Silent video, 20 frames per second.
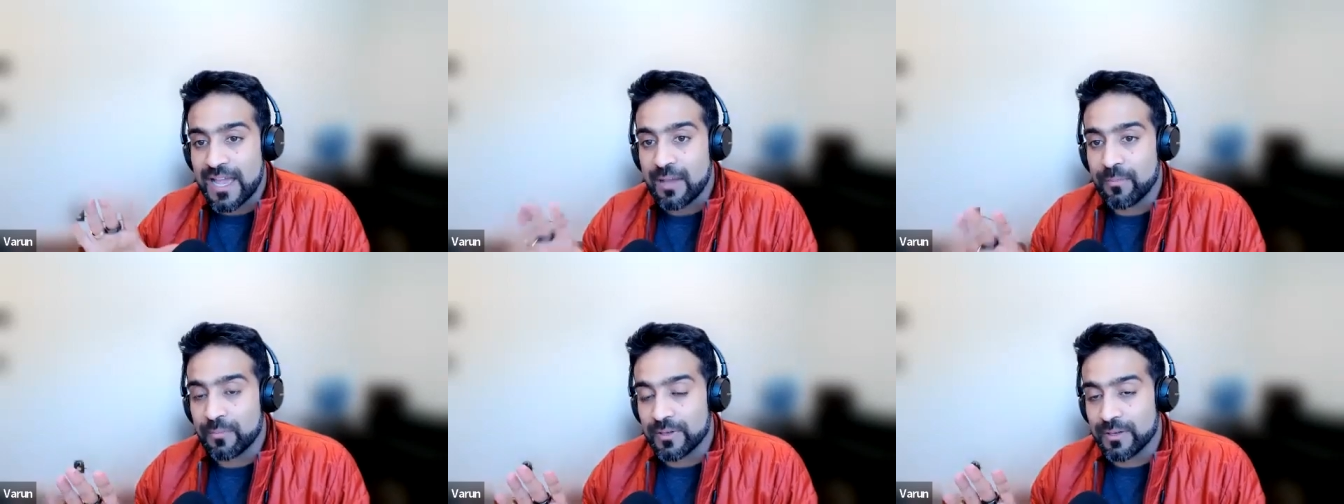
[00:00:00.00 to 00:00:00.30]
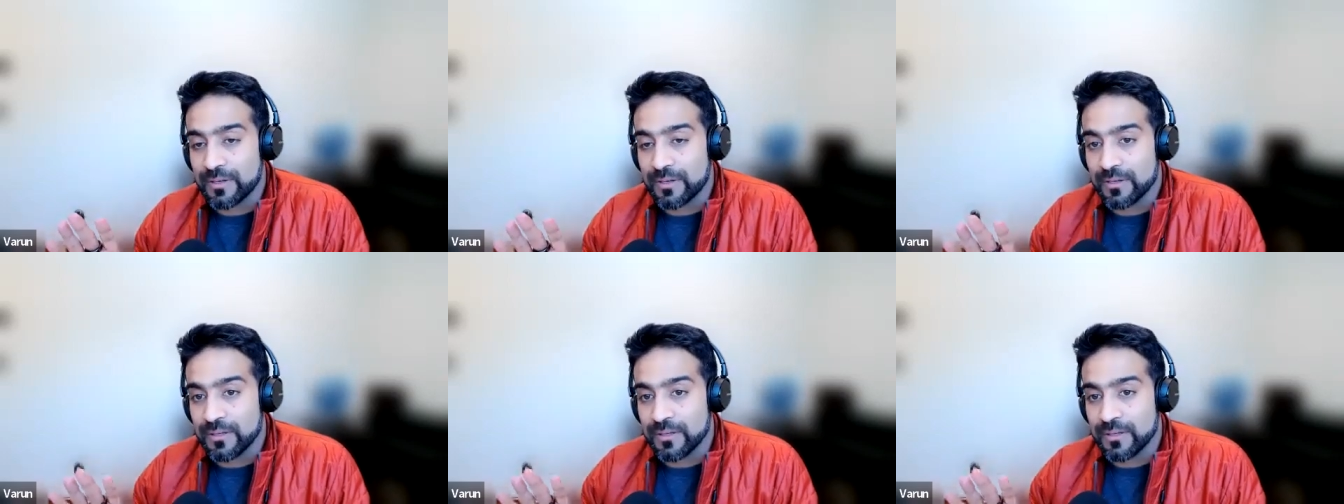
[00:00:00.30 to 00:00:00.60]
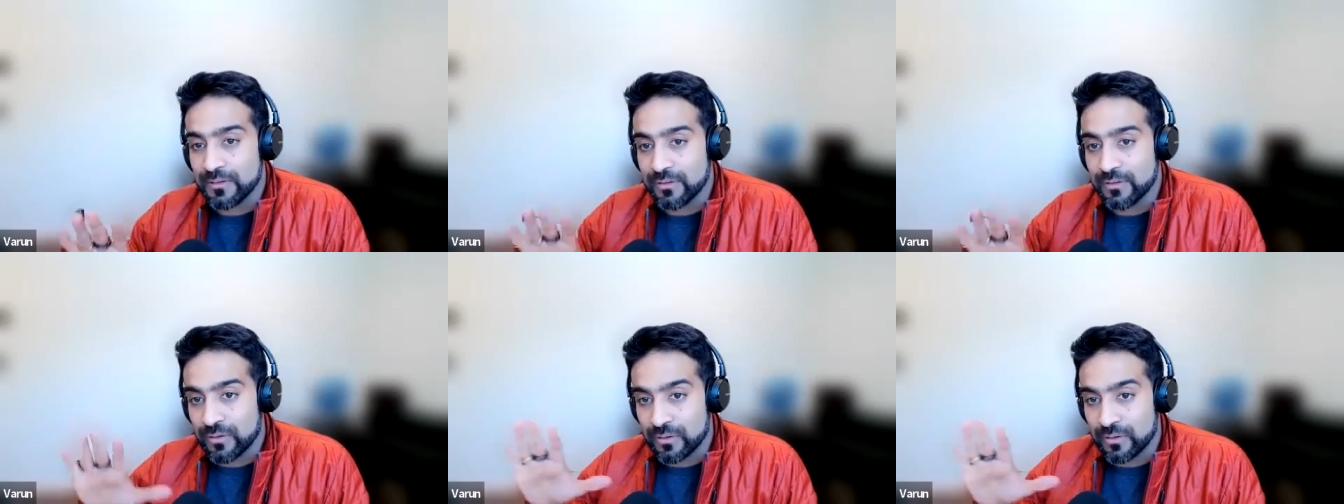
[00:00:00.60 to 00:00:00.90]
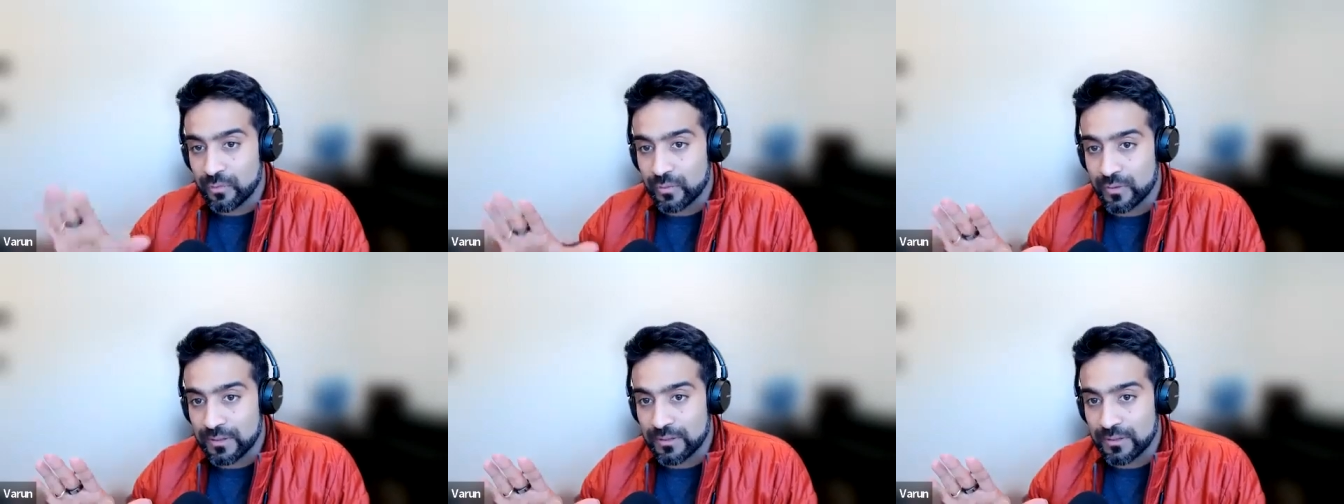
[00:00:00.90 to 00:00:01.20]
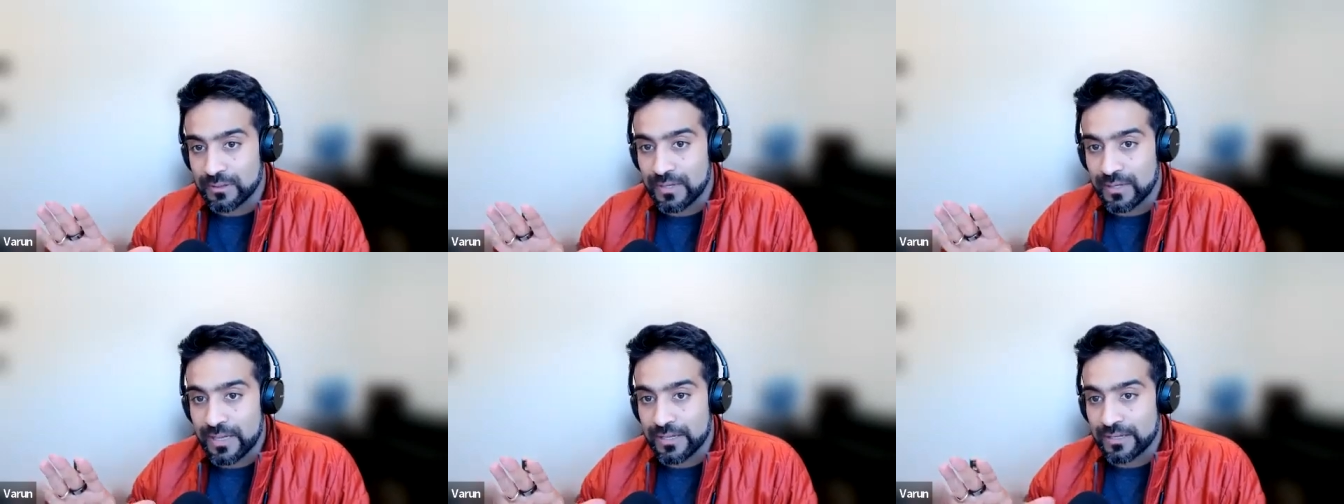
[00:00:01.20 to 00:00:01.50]
happen in your
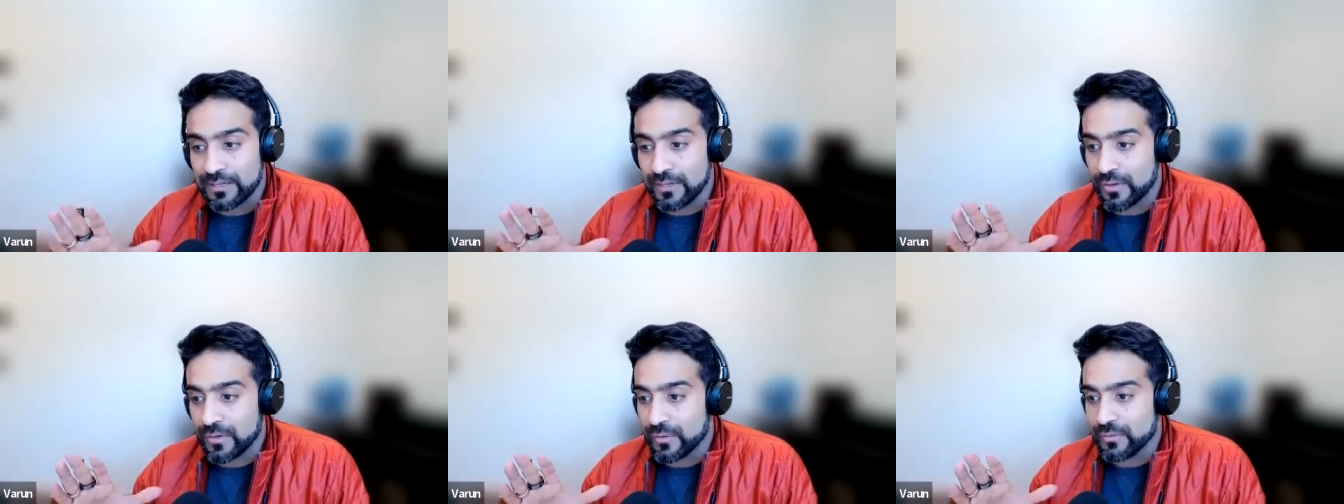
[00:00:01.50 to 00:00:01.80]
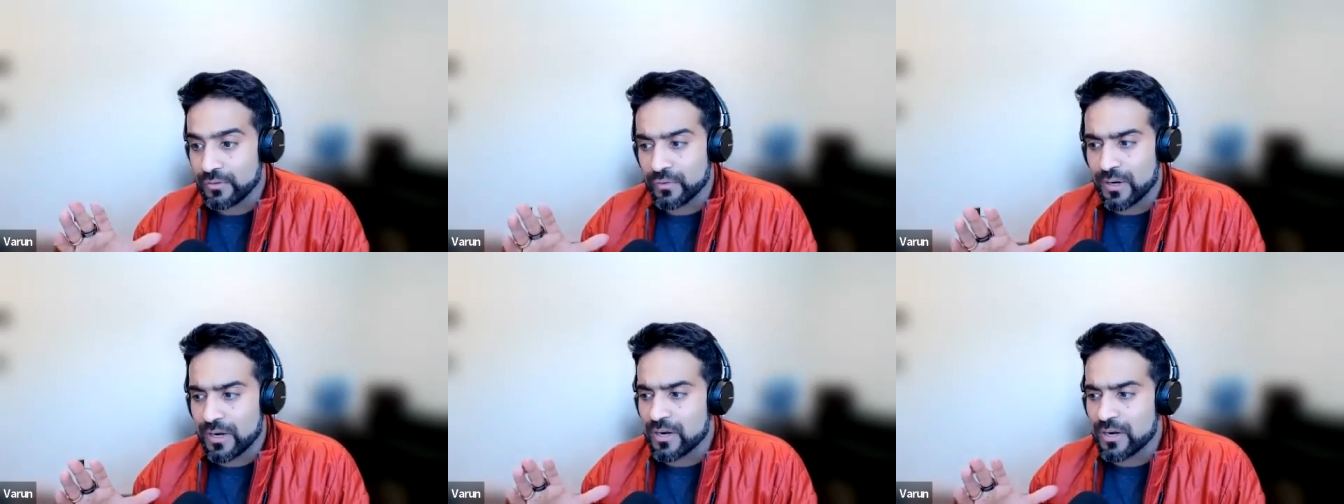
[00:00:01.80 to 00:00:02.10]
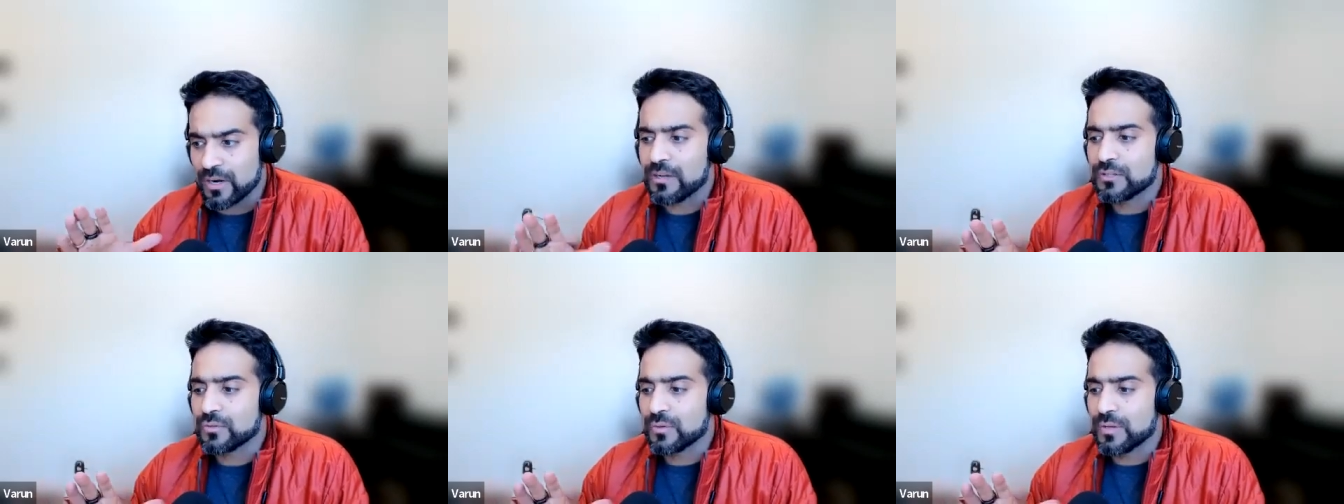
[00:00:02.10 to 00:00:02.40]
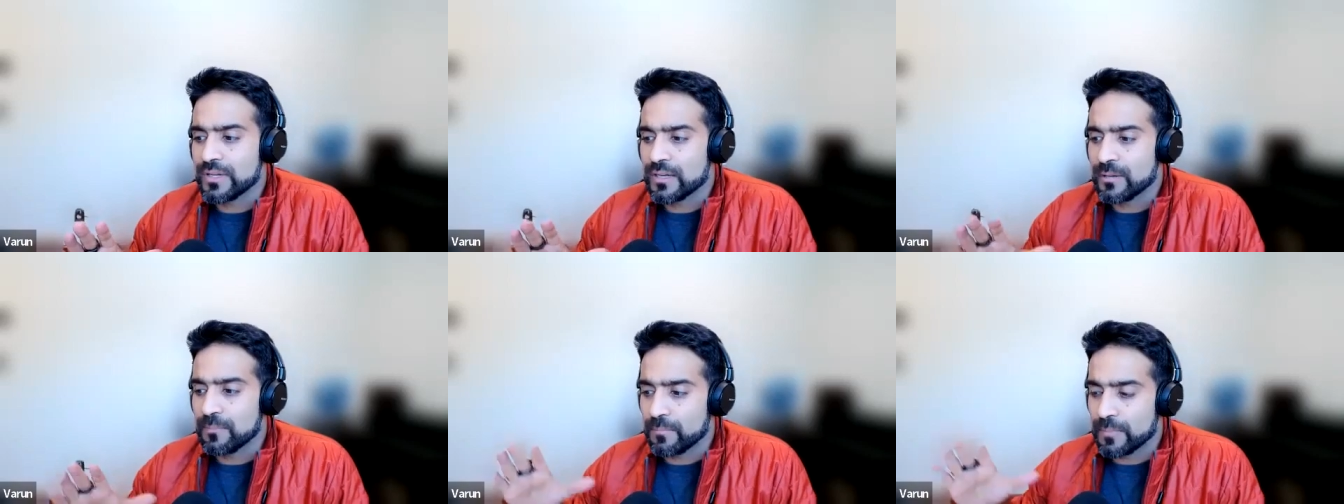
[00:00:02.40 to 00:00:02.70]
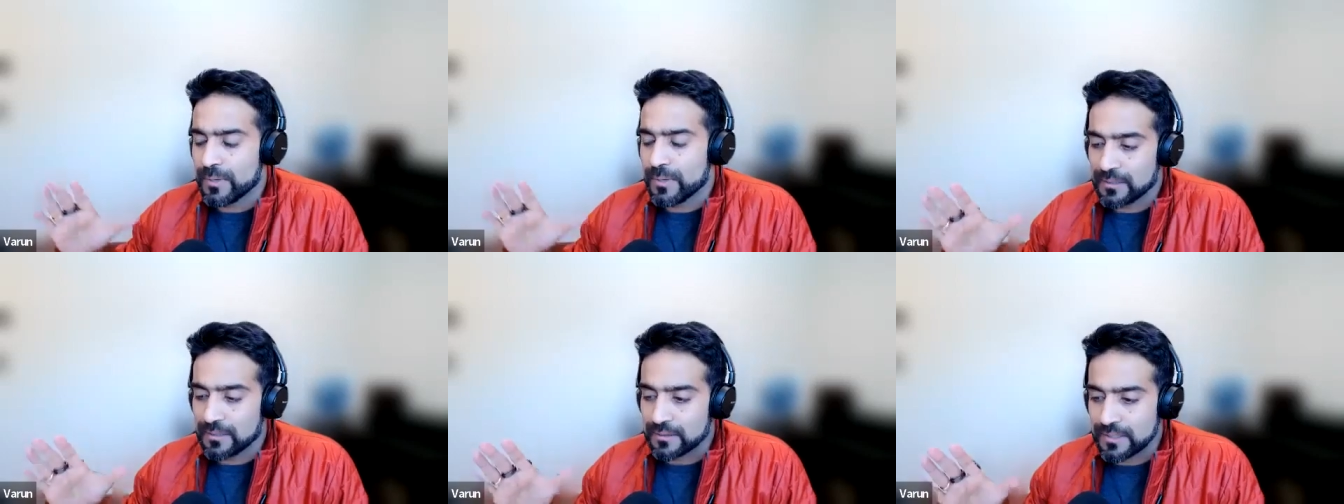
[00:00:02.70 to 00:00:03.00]
world like you know you are not doing a
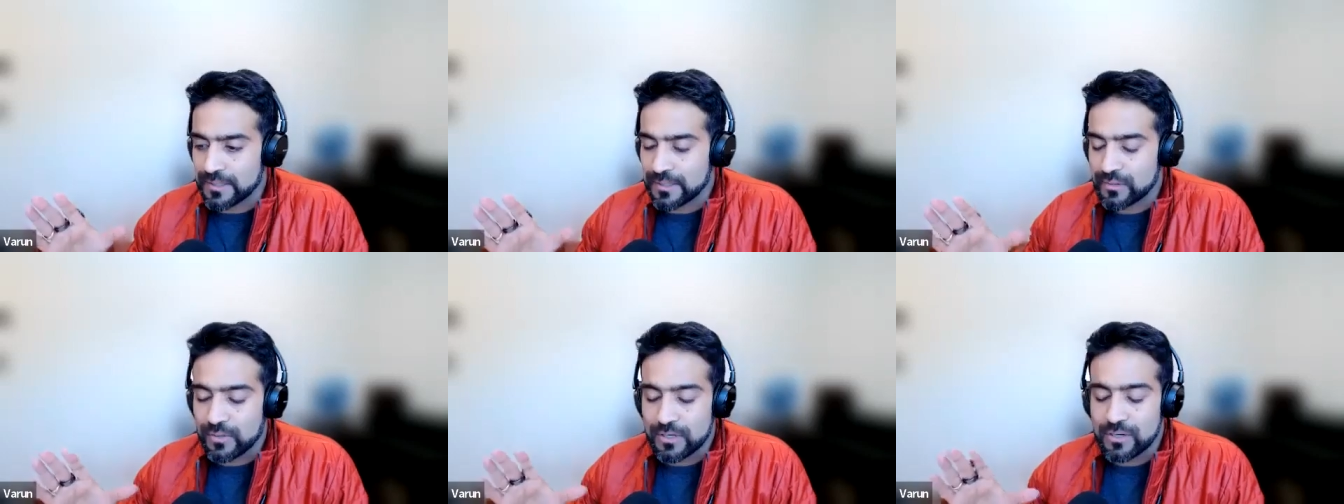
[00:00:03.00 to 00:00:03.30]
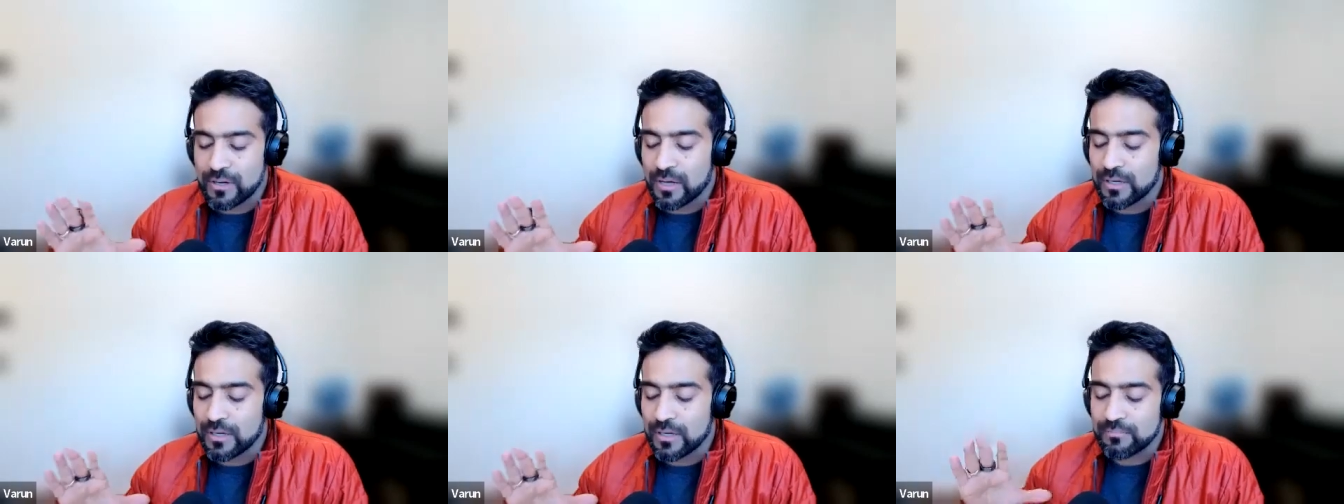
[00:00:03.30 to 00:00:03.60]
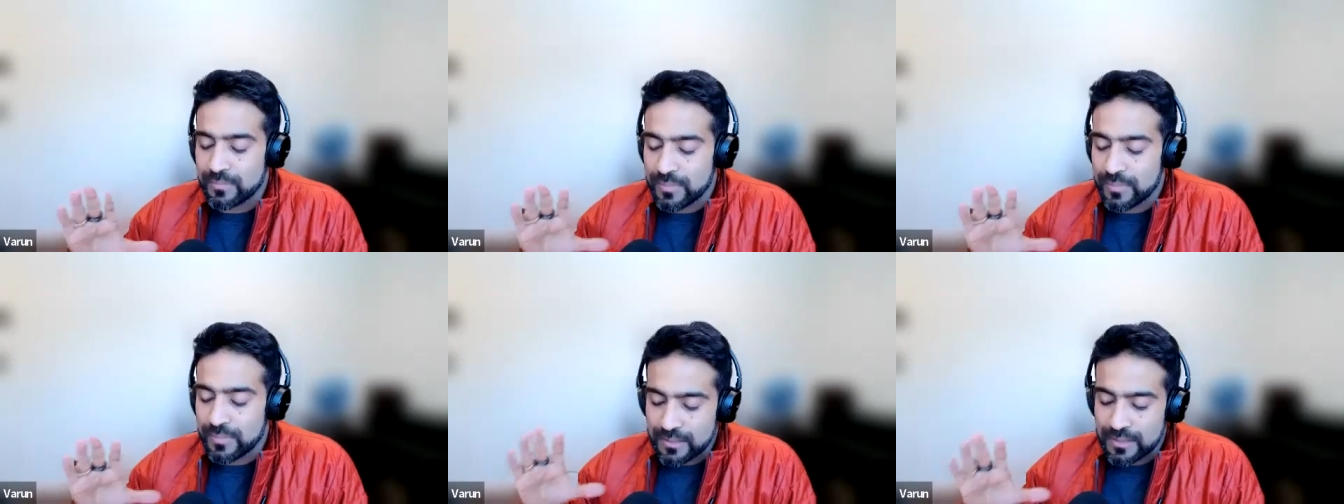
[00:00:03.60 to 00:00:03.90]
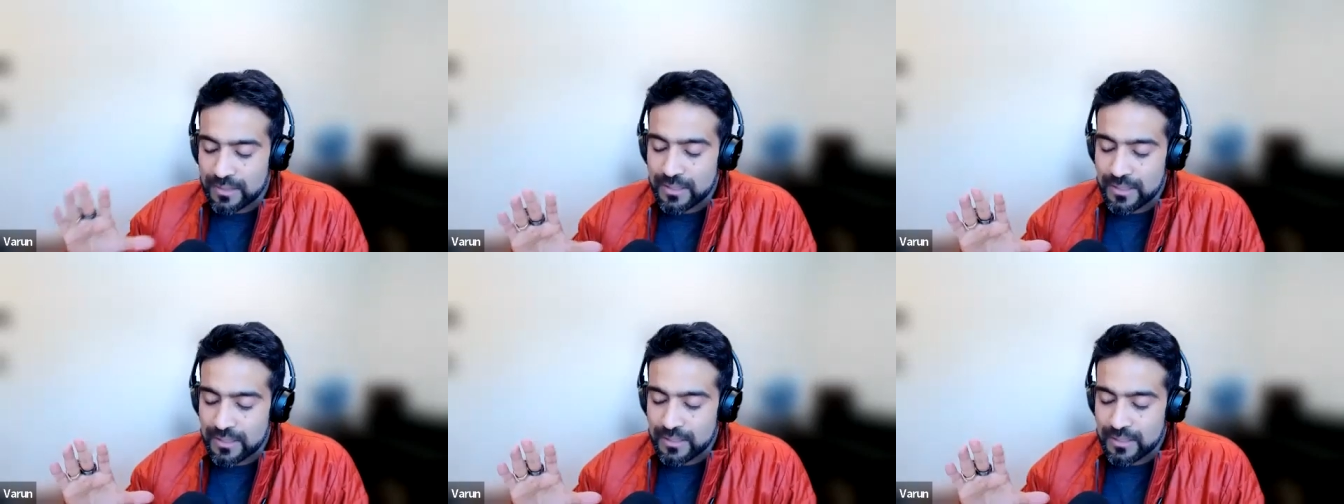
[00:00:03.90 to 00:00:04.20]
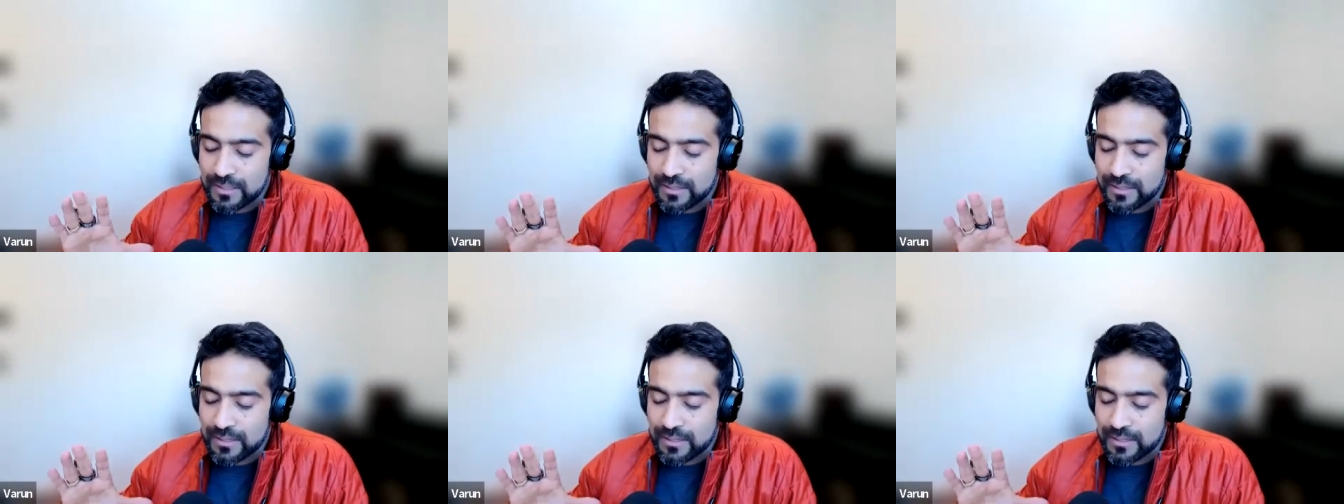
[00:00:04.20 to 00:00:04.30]
building you are not building